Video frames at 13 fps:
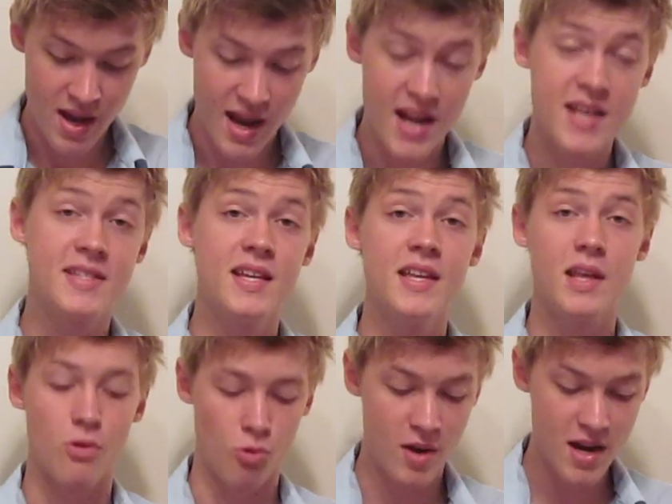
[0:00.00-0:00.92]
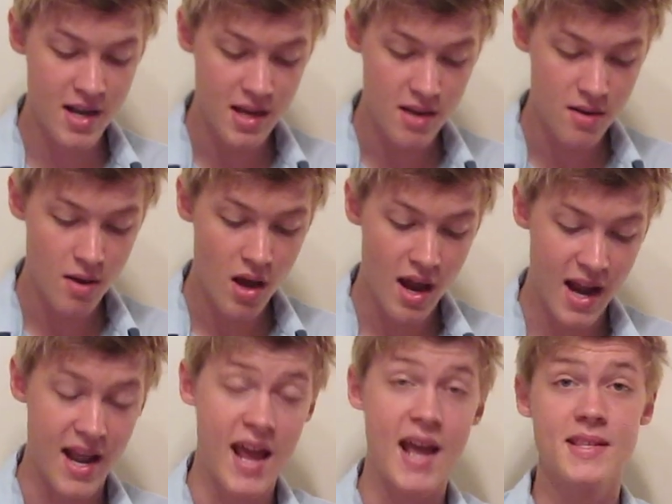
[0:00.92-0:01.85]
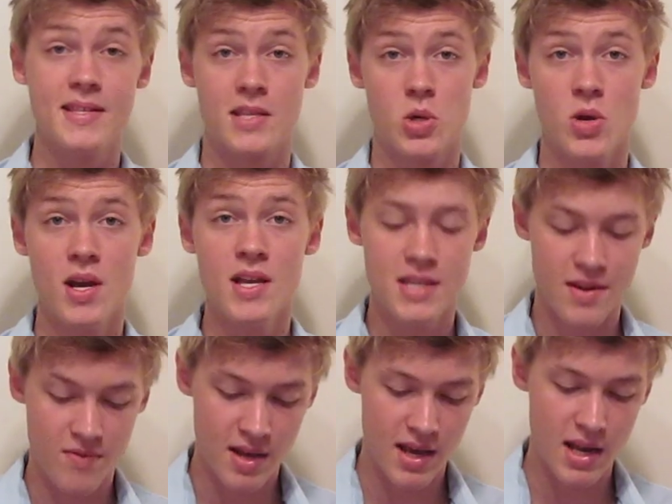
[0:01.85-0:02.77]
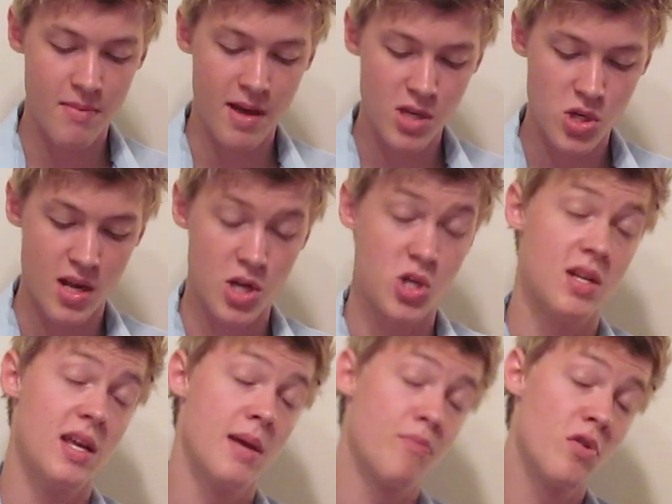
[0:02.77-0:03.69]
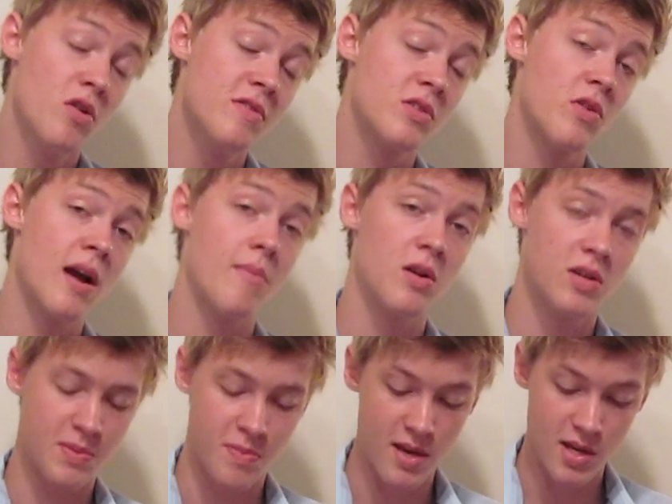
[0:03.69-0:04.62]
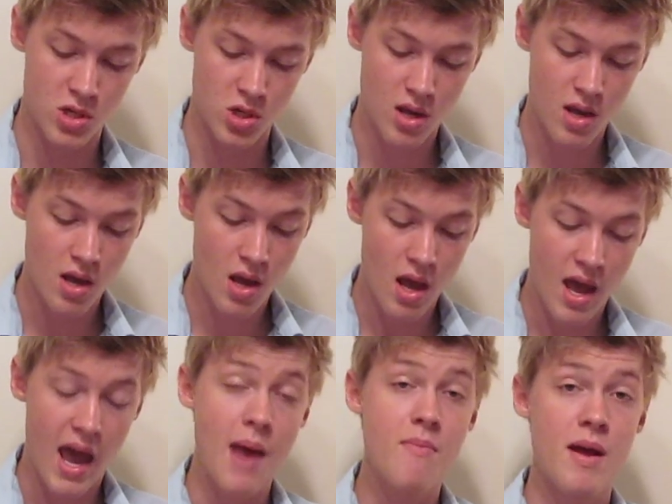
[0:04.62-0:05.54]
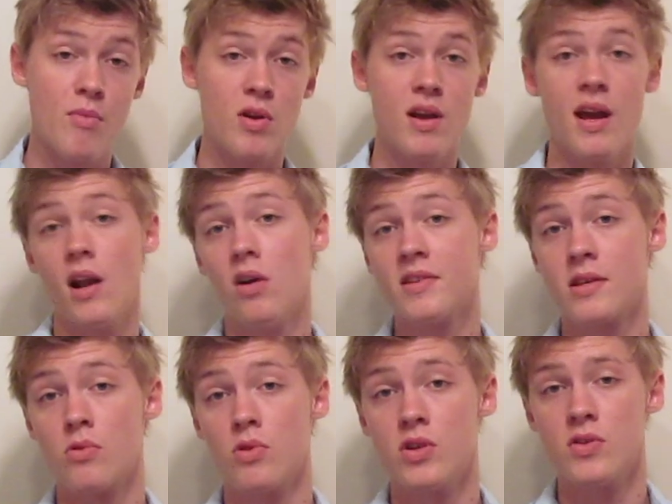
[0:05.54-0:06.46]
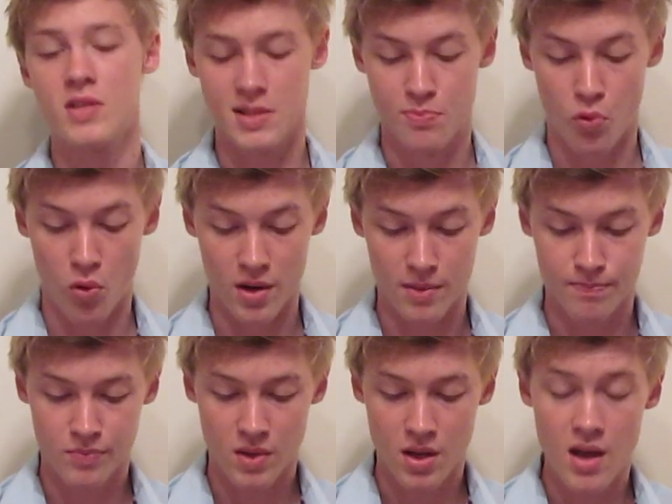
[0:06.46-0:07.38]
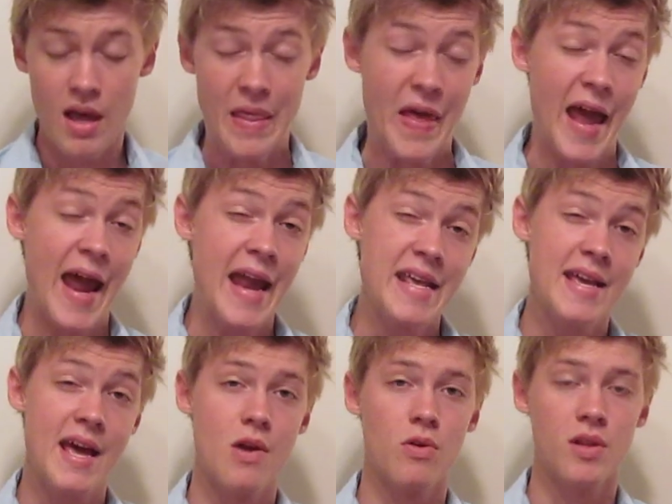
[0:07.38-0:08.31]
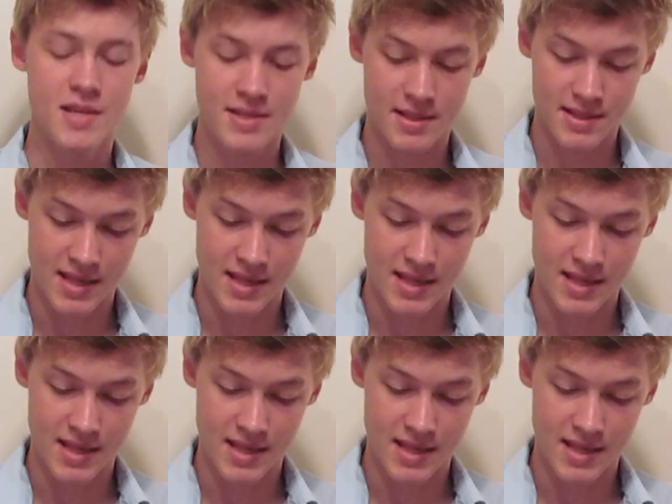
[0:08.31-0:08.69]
It is said that reading enhances creativity and imagination, improves grammar, speech, and memory, and also reduces boredom. The NEA released a